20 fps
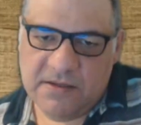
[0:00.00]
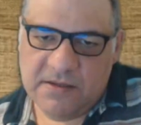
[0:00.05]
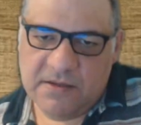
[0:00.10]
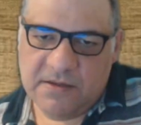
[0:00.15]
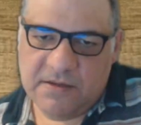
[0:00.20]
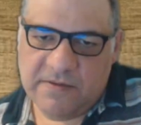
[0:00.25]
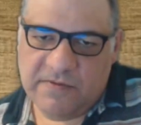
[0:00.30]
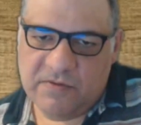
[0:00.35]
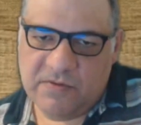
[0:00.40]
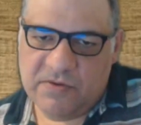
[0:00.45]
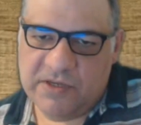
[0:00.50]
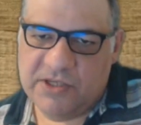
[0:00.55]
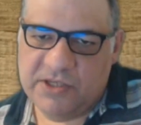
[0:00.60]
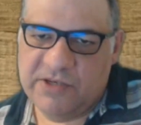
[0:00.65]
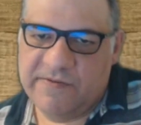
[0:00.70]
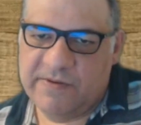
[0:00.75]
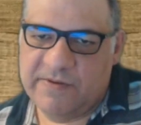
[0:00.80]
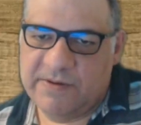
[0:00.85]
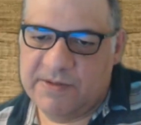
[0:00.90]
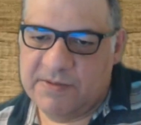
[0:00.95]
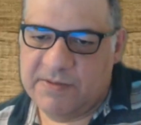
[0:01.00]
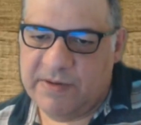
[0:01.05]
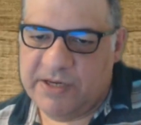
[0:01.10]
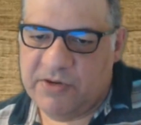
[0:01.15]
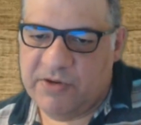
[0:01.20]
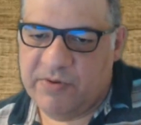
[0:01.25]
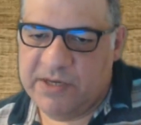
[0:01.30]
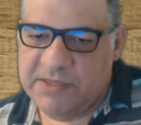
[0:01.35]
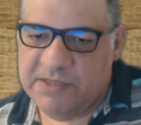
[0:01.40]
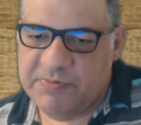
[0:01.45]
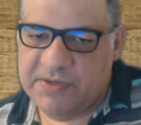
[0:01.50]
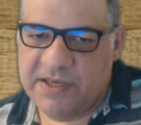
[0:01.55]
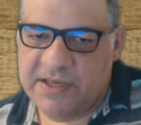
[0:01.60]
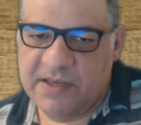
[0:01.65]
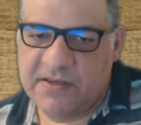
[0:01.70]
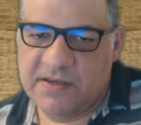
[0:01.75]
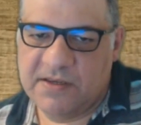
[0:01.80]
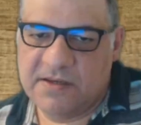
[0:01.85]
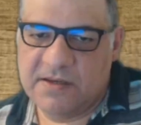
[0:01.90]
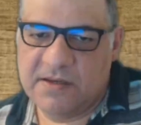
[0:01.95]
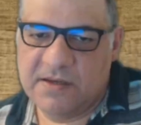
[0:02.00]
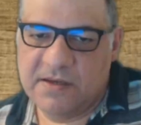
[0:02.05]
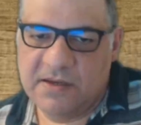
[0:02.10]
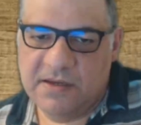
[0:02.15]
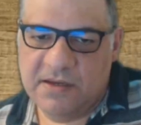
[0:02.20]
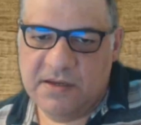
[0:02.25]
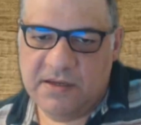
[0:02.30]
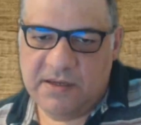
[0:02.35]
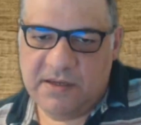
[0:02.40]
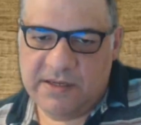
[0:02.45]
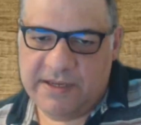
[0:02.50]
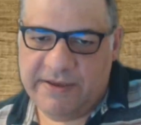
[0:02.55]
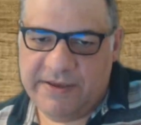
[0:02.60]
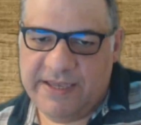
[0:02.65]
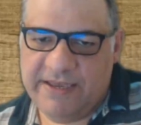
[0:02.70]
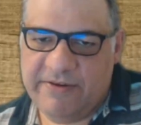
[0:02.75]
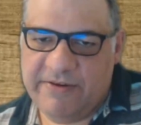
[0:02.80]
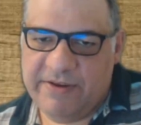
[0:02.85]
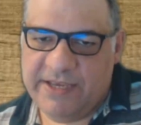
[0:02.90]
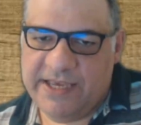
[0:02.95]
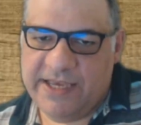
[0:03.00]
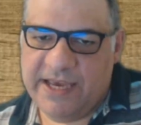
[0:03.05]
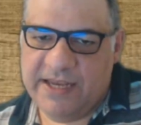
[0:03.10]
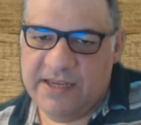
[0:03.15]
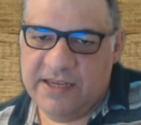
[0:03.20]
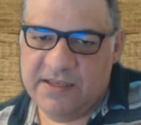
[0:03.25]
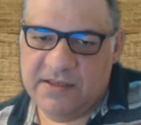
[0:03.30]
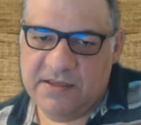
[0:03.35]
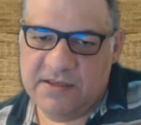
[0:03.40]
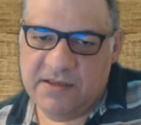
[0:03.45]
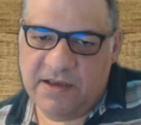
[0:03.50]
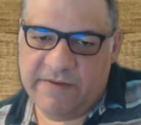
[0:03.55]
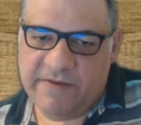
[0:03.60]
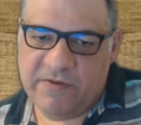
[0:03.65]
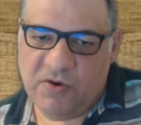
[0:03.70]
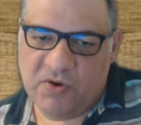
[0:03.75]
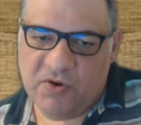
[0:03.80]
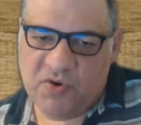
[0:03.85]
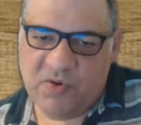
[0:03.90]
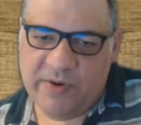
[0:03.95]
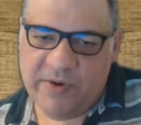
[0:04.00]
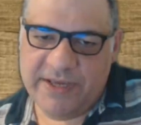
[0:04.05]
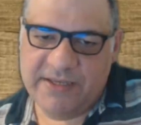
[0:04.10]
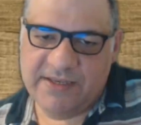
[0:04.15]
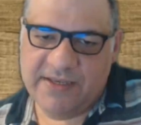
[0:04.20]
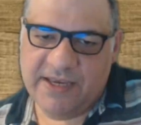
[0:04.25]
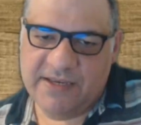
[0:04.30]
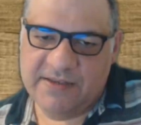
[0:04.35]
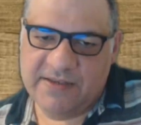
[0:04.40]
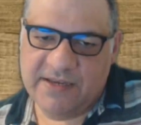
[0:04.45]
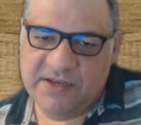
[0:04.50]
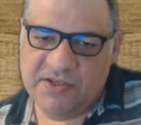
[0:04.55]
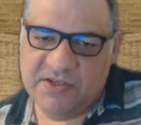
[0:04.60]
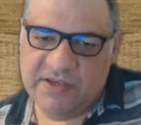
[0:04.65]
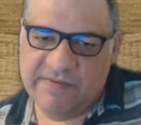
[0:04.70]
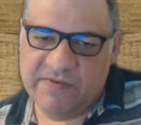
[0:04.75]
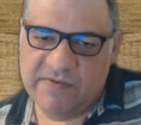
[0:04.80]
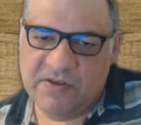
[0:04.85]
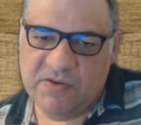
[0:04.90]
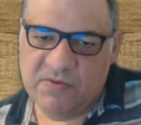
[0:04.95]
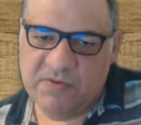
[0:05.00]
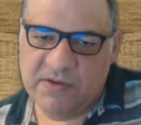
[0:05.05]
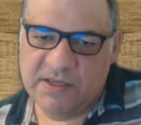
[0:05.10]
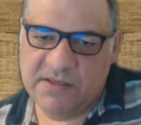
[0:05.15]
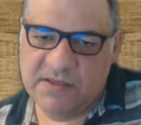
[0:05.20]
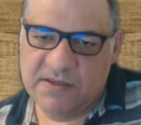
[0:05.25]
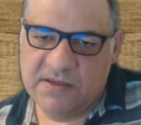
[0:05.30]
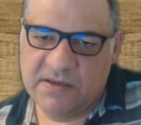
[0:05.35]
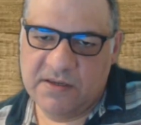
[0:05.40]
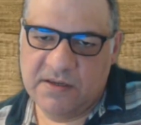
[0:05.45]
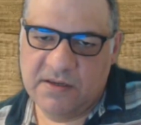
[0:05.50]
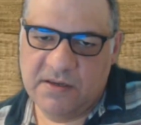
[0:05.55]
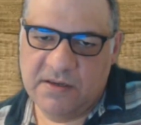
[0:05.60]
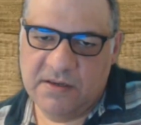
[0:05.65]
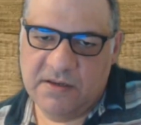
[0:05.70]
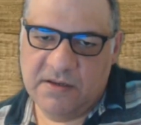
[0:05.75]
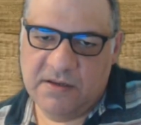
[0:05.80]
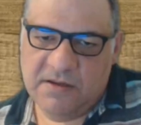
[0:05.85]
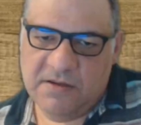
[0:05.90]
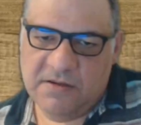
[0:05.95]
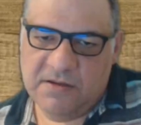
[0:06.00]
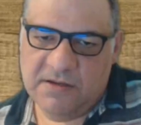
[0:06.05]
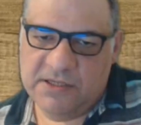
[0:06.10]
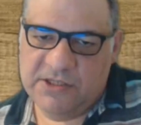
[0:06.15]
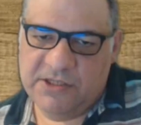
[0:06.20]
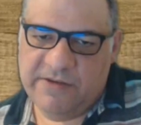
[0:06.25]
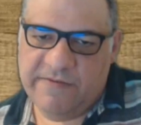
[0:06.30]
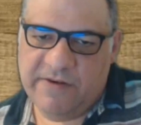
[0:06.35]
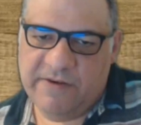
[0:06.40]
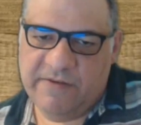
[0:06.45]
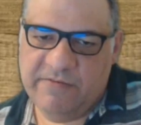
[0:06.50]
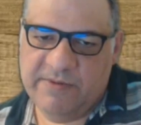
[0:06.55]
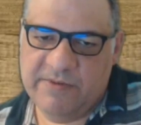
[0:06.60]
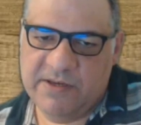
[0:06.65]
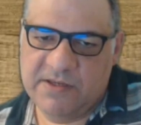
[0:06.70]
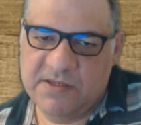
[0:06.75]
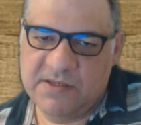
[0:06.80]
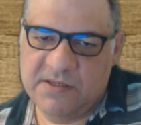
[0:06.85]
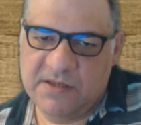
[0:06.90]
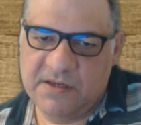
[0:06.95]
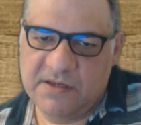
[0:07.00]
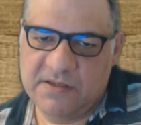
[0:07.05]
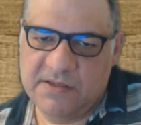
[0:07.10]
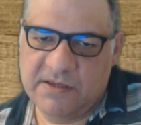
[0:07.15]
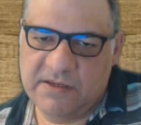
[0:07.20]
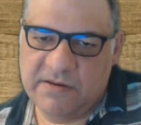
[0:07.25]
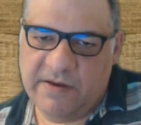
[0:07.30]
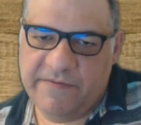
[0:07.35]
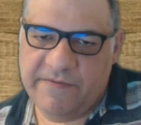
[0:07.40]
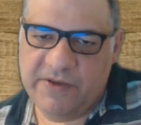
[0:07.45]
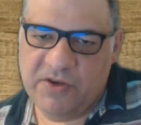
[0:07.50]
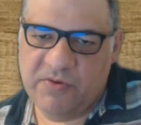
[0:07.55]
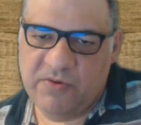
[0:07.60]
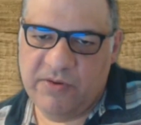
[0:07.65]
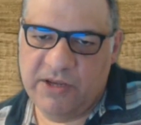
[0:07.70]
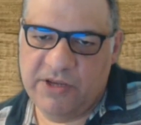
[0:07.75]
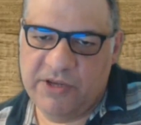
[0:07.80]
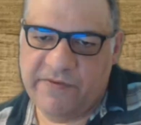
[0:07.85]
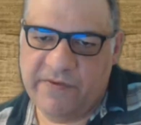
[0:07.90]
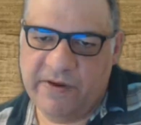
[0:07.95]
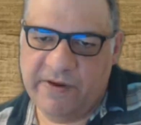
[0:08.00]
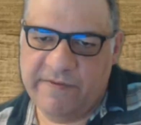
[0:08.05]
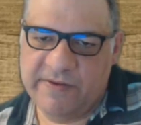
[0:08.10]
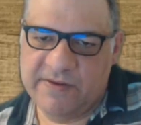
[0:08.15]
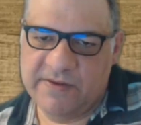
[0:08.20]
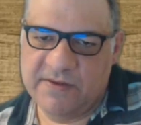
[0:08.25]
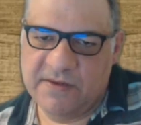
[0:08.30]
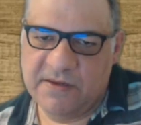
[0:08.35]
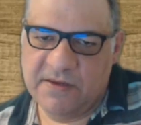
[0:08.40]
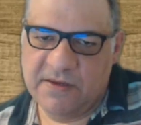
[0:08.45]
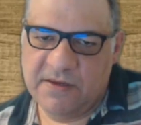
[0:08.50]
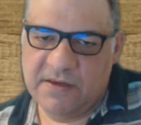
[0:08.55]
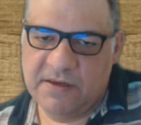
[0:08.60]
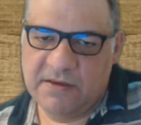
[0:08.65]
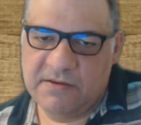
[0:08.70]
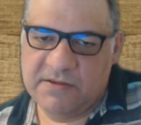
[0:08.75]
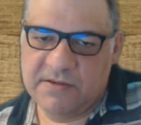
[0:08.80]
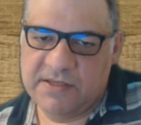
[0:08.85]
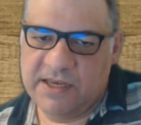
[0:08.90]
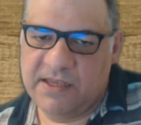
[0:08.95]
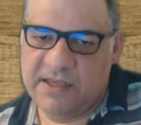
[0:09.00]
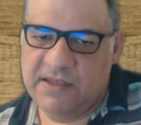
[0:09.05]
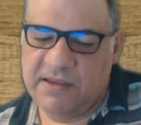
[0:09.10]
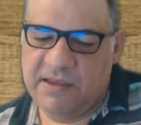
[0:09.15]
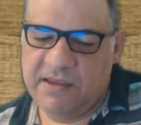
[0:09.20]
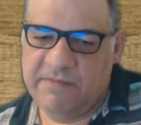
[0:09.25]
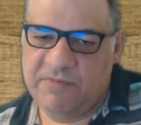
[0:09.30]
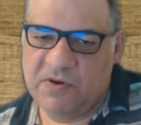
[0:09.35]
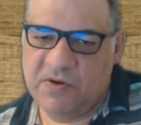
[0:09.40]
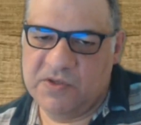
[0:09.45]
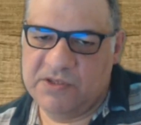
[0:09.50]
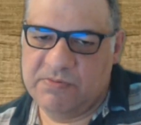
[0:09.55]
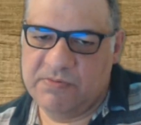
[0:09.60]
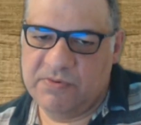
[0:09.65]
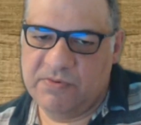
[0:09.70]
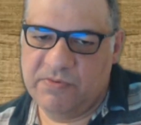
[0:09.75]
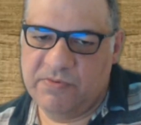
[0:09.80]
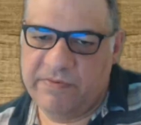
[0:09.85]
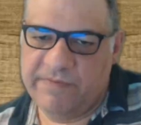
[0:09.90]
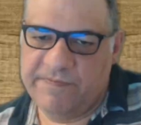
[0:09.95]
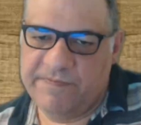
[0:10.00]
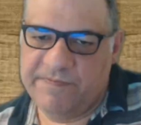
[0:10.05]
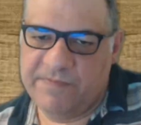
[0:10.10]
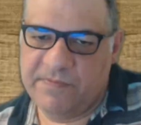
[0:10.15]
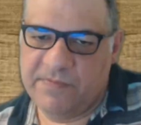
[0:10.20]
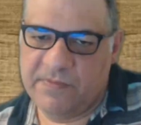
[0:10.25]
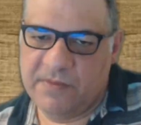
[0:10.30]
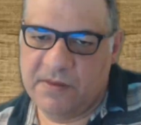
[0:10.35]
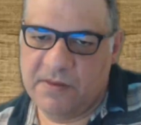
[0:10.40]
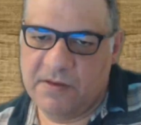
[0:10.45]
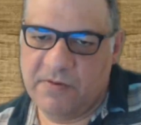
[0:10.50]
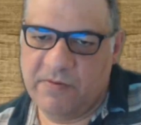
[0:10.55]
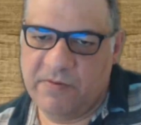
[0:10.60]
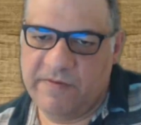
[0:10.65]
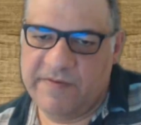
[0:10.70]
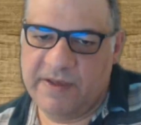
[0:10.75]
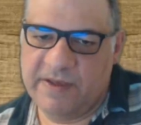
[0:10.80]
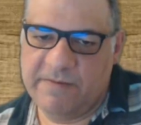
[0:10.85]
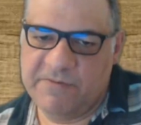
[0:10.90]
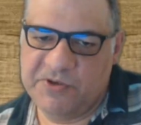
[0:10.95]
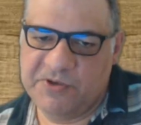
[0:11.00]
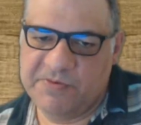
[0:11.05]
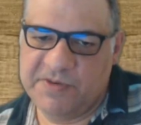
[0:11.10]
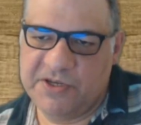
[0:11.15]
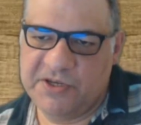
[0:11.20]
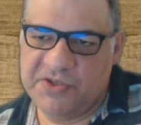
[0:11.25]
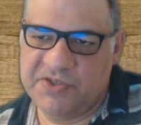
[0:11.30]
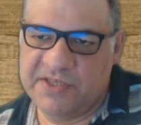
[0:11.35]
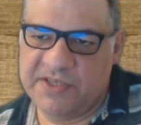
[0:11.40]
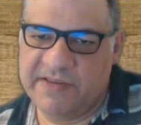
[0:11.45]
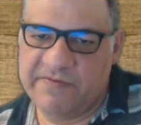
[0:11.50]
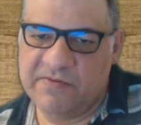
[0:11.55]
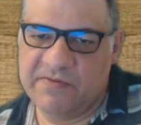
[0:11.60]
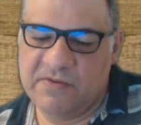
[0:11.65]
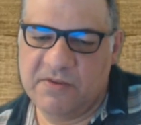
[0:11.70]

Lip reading: Because my queen's protected. Now here again, I've got queen takes h7. Otherwise, knight g5 would be a concern. So I think queen h5 is technically possible without bishop h7.